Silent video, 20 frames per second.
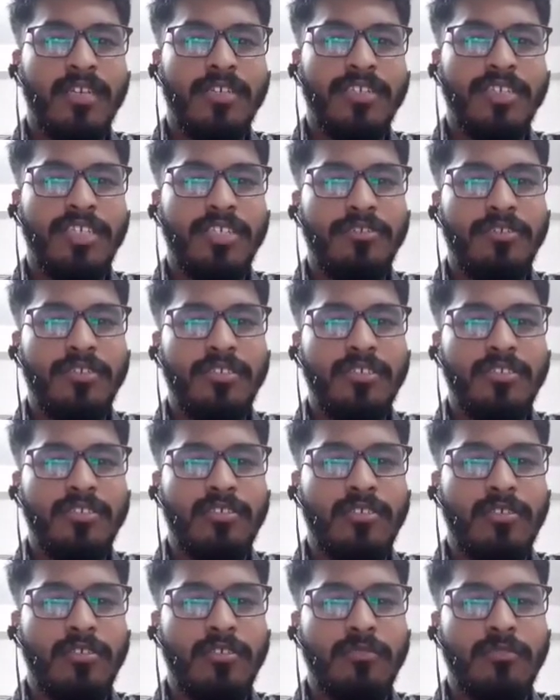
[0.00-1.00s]
During
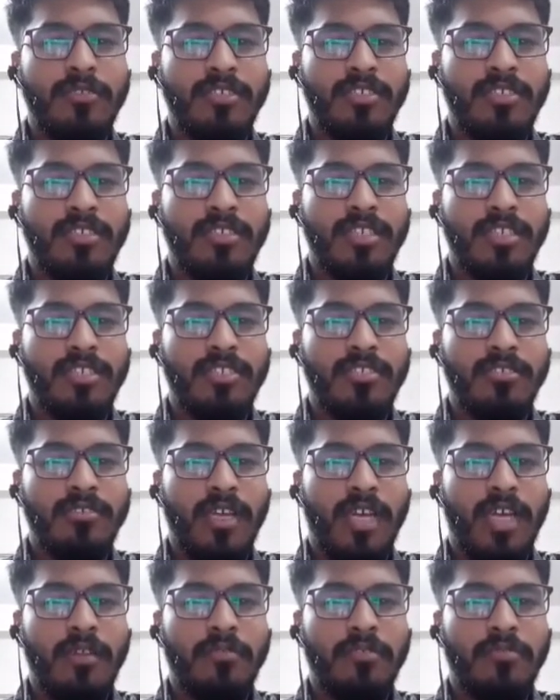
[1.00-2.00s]
this whole presentation,
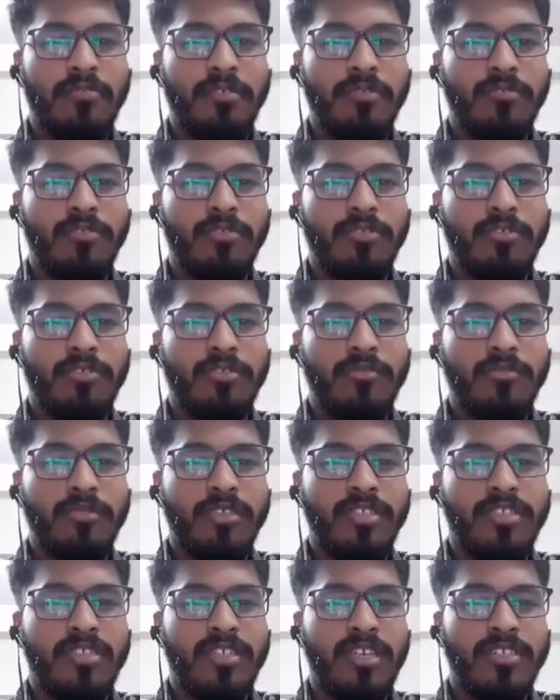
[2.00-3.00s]
I am MD Moshur Rahman
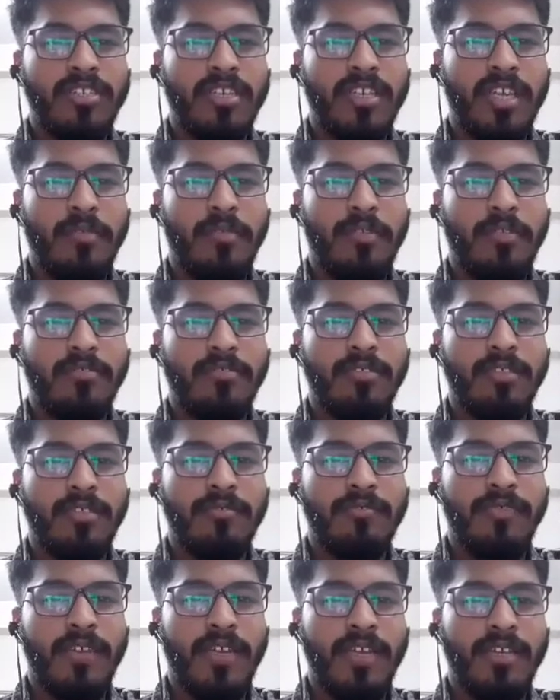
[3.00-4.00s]
discussing about the
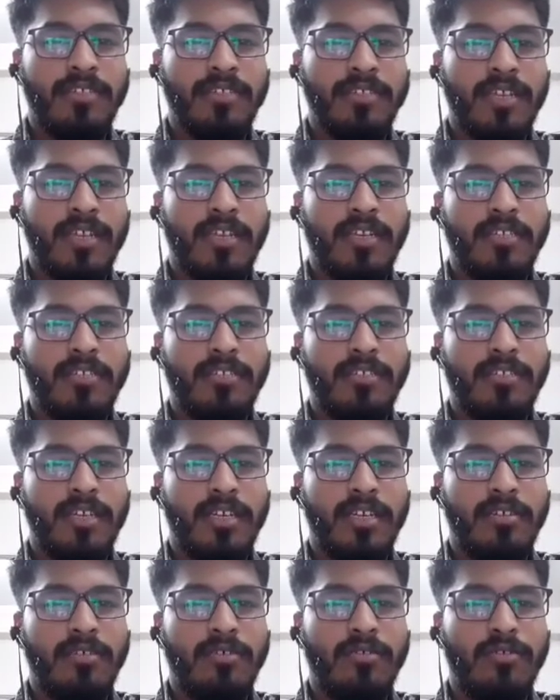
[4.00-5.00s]
facts and
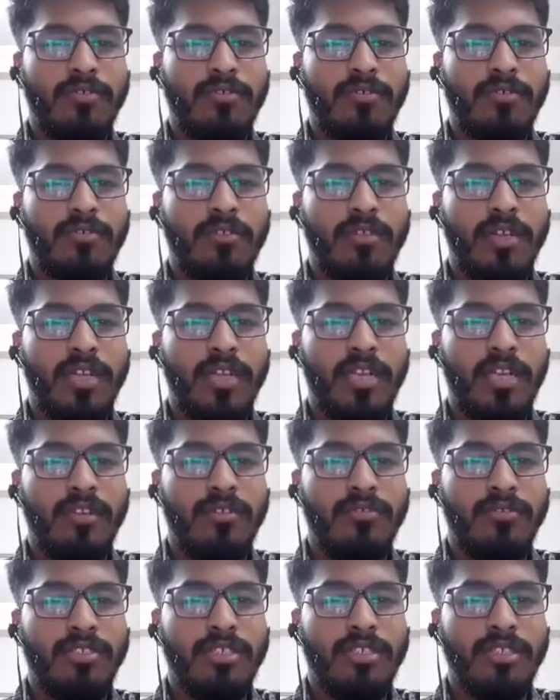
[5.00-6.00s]
the core legal
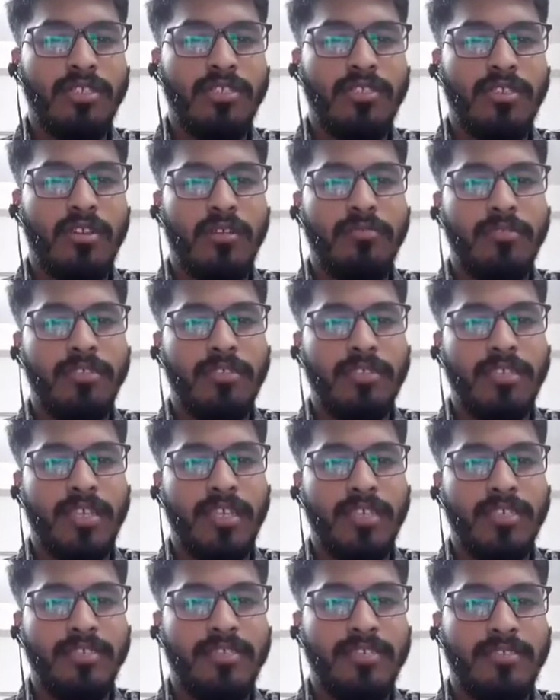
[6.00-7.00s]
questions of this
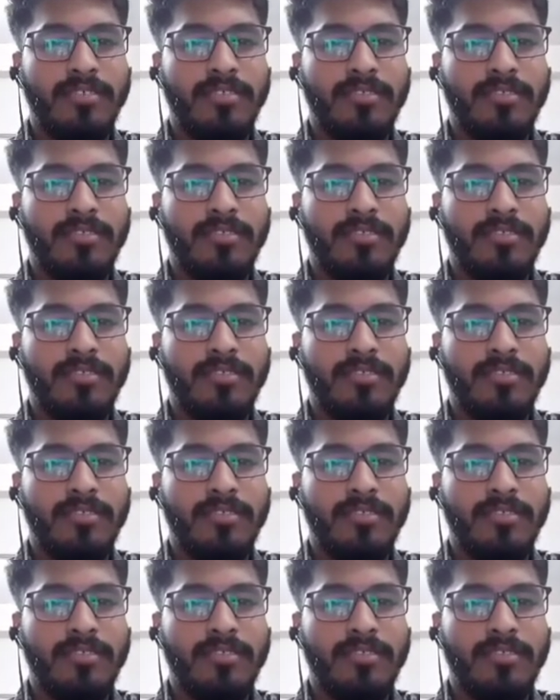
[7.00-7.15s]
case.